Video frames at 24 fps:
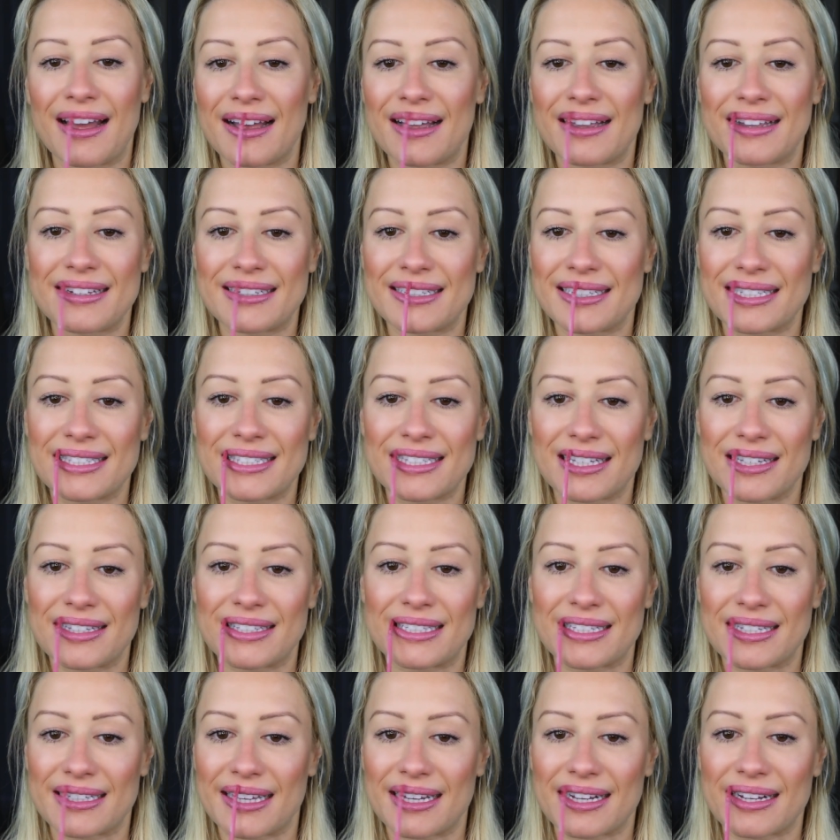This just
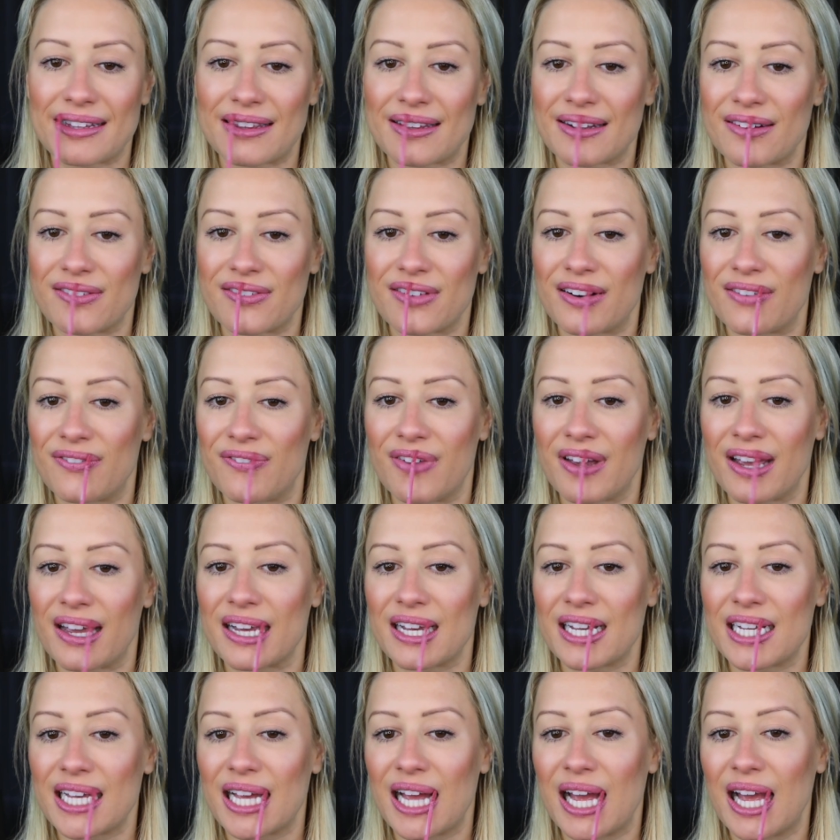gives you like a little bit of
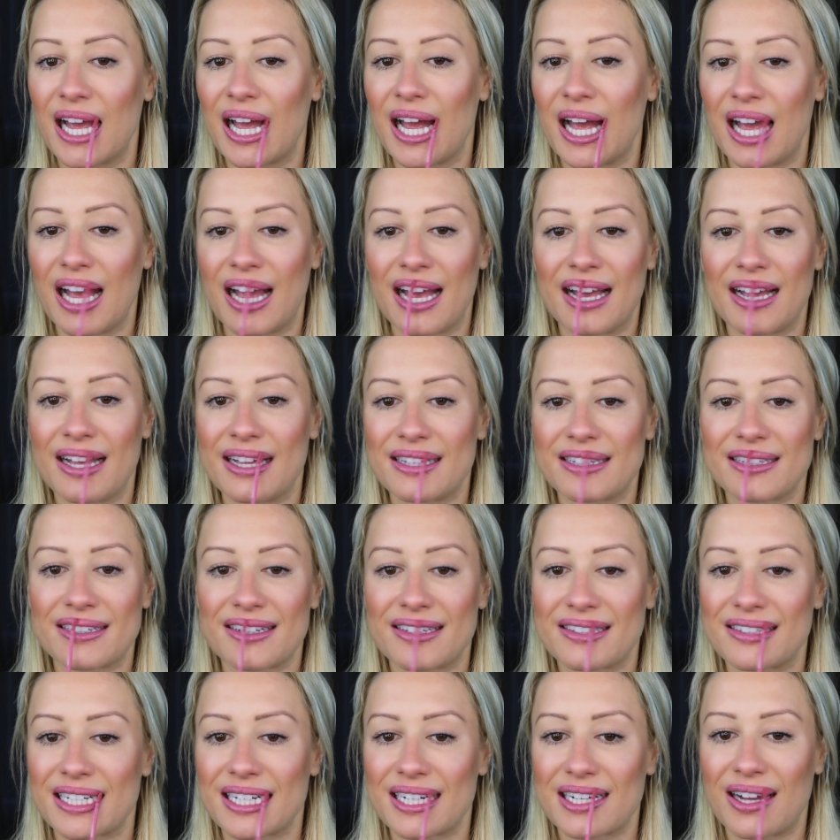pink.
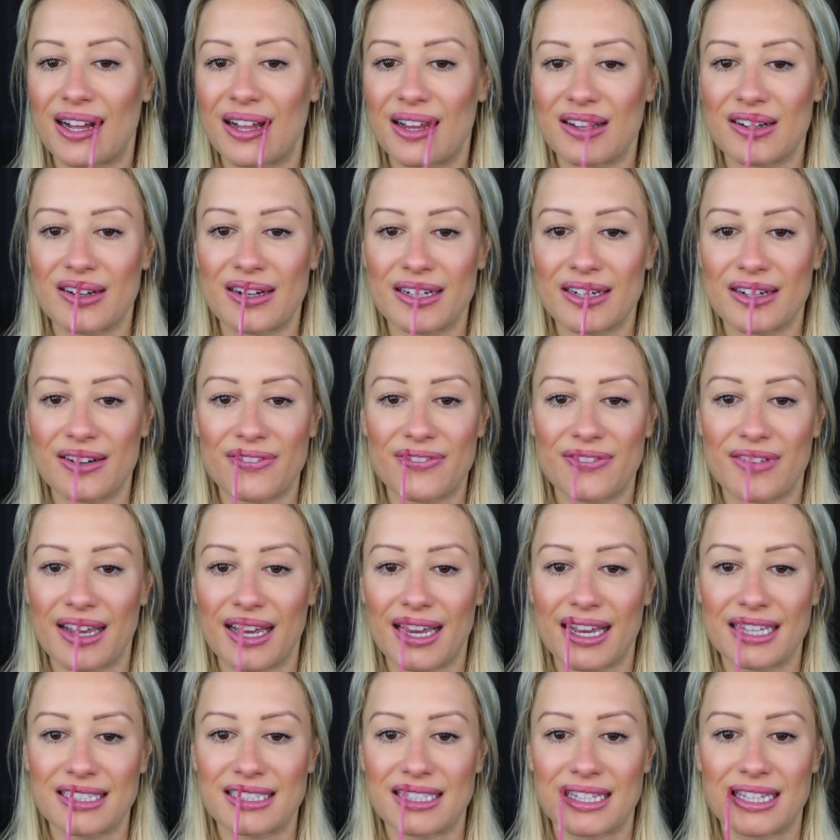Get some color in your
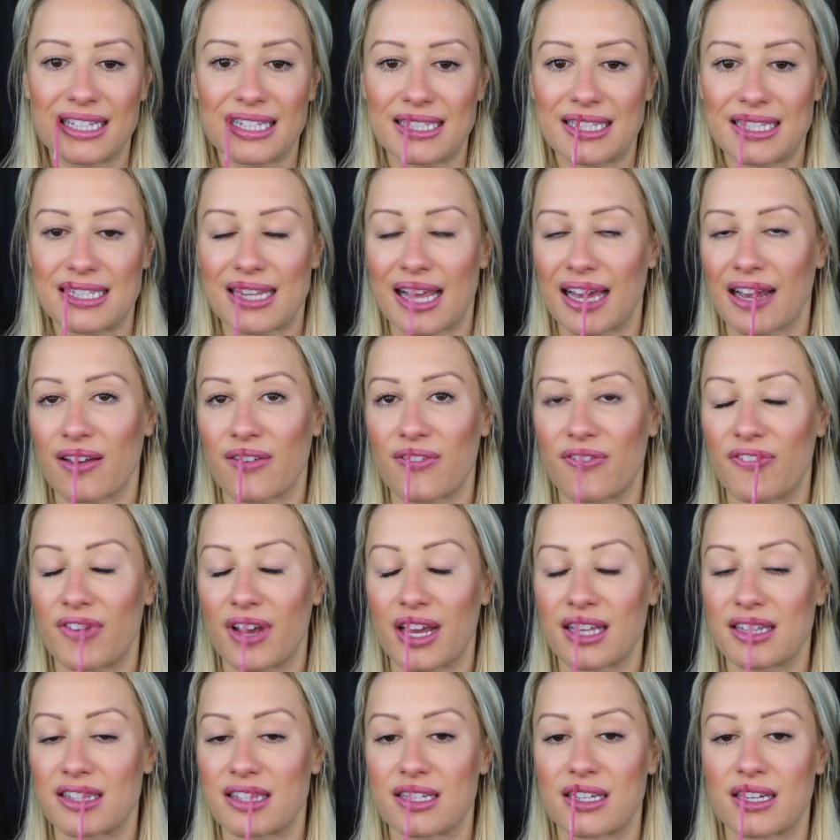face, and this is like
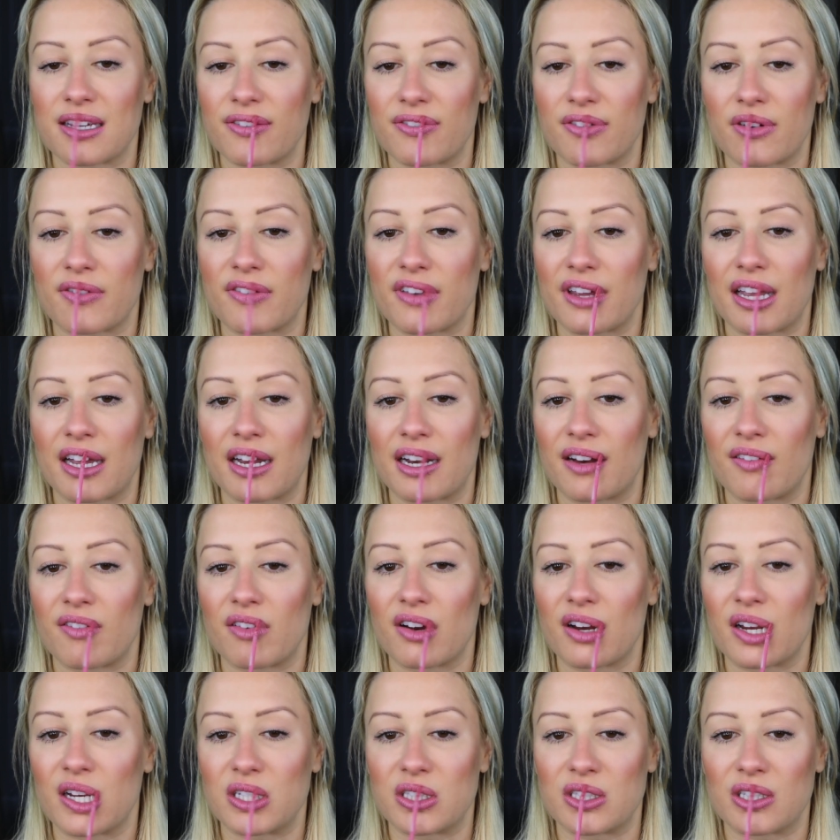fancy for me. I
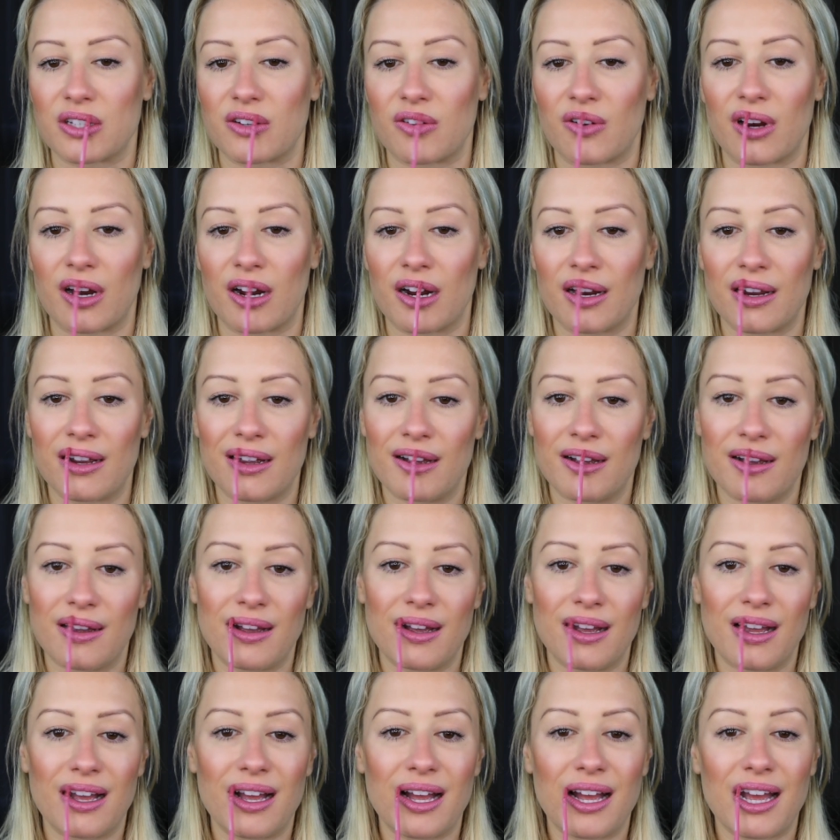never usually wear
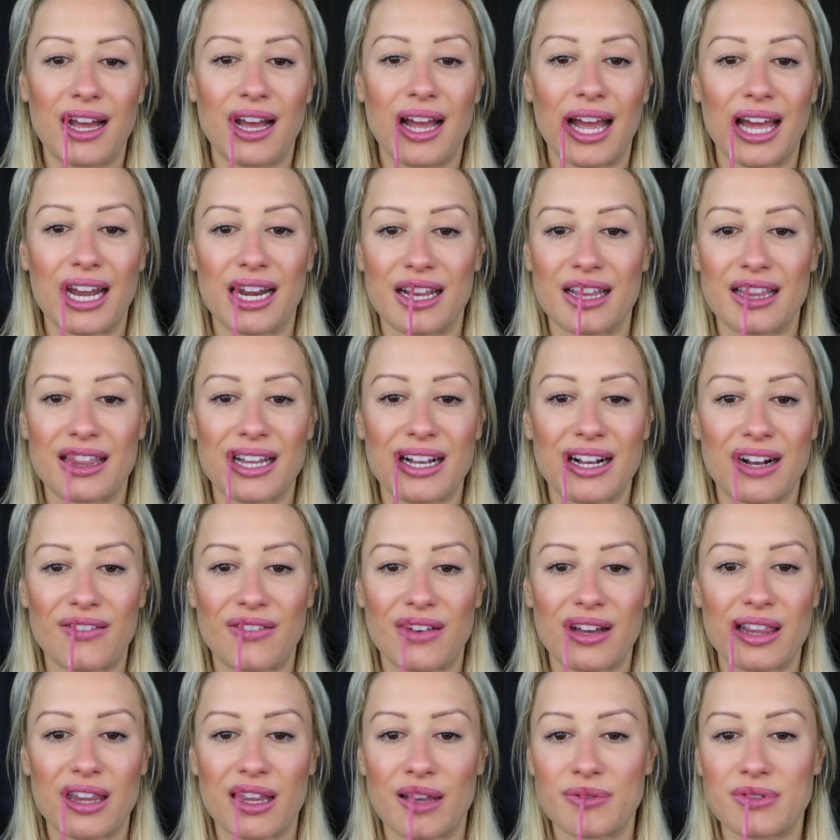anything on
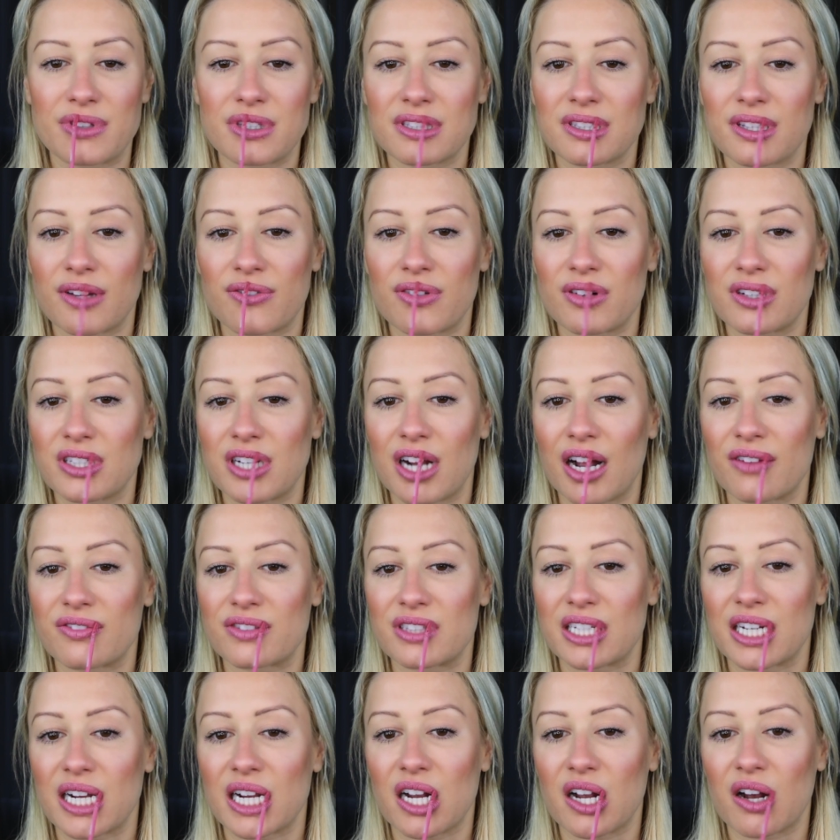my lips except for
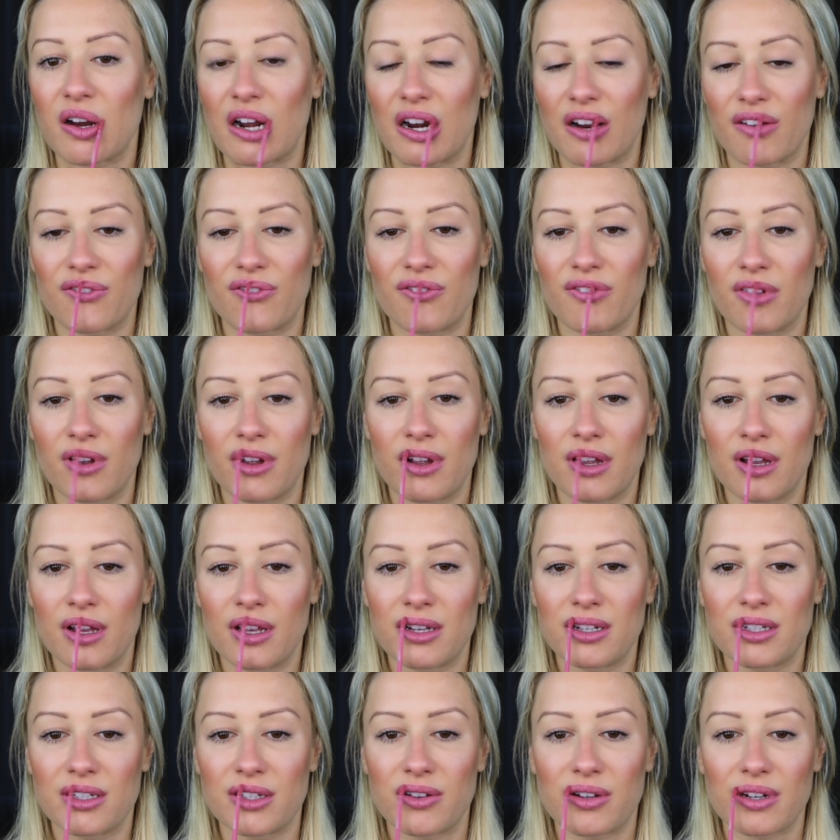chapstick when I'm
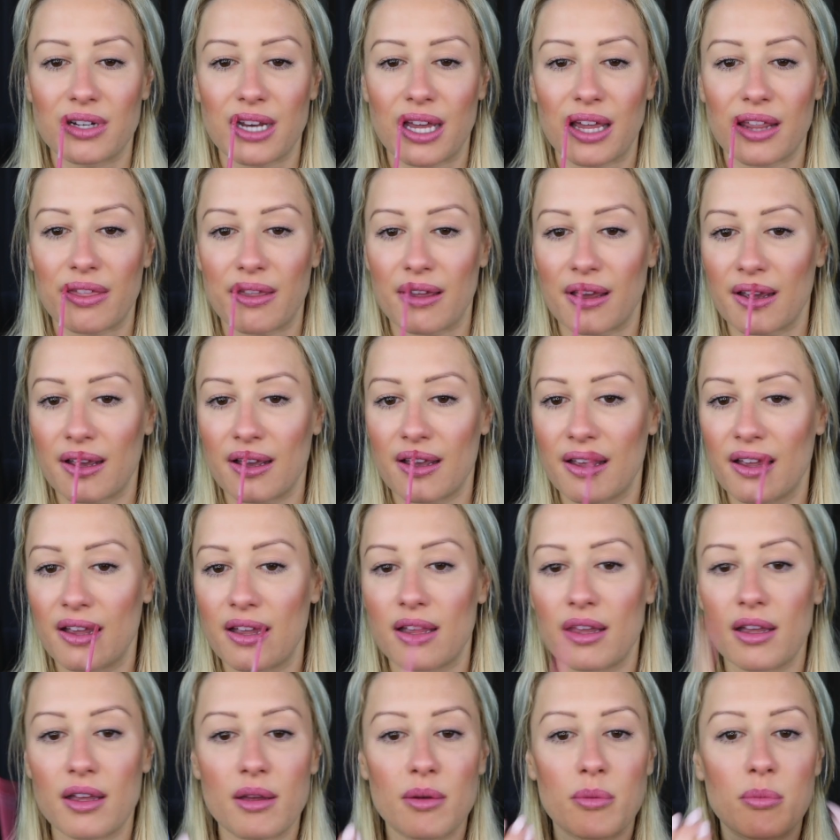doing nothing,
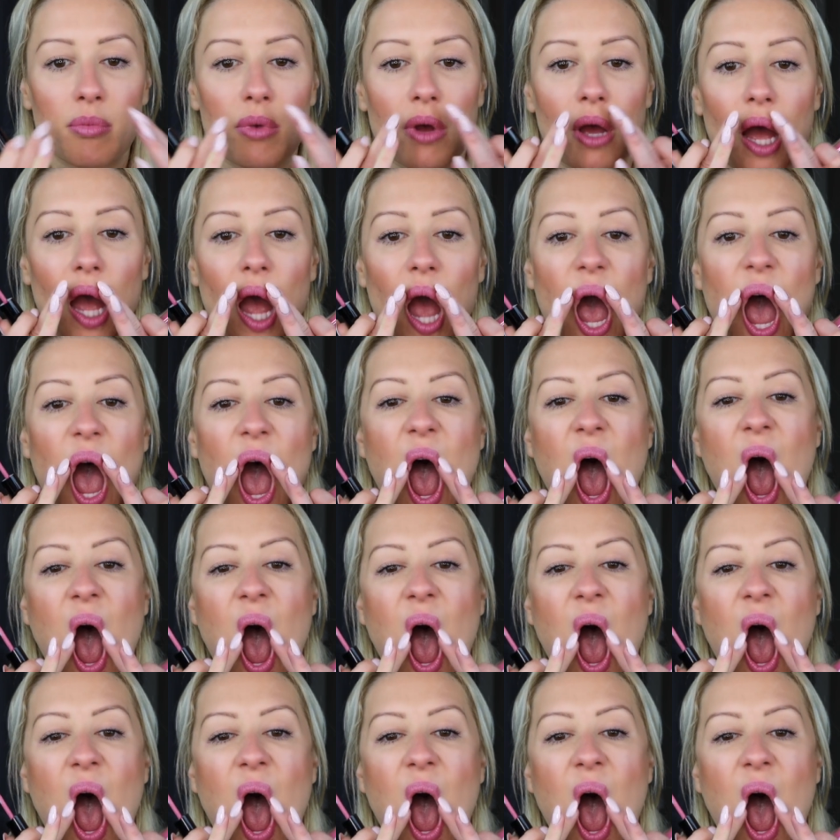but